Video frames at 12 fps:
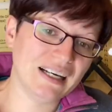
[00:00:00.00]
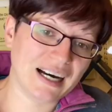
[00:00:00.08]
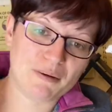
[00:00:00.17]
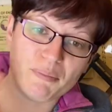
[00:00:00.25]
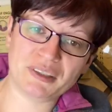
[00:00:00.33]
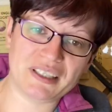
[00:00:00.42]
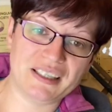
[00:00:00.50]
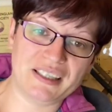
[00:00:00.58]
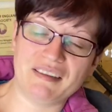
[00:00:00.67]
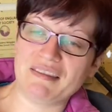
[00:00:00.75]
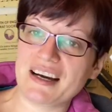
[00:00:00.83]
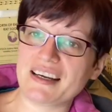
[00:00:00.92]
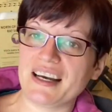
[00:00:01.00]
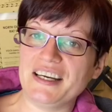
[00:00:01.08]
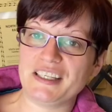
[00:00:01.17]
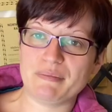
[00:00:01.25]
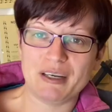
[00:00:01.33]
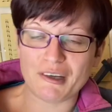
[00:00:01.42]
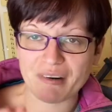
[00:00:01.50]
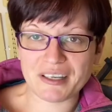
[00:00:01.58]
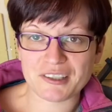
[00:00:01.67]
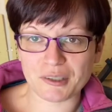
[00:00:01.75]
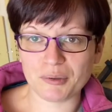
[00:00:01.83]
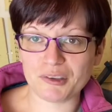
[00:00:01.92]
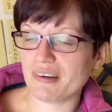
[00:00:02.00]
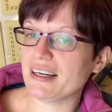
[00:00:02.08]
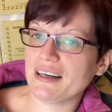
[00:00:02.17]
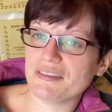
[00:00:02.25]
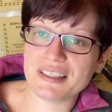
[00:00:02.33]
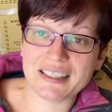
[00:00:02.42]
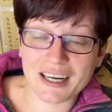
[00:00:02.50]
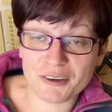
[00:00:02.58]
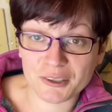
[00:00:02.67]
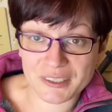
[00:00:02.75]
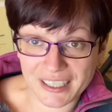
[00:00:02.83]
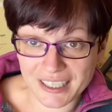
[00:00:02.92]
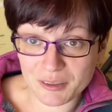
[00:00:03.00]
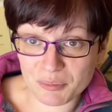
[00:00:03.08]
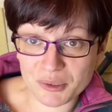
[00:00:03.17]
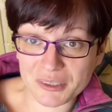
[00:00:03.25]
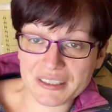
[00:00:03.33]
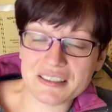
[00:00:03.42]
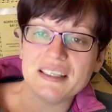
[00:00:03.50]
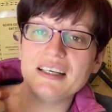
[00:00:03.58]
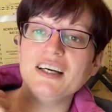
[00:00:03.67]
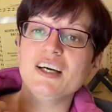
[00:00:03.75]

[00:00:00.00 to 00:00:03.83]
I'll put it in the rat cage, it'd be a great substrate, I've seen how good cardboard is.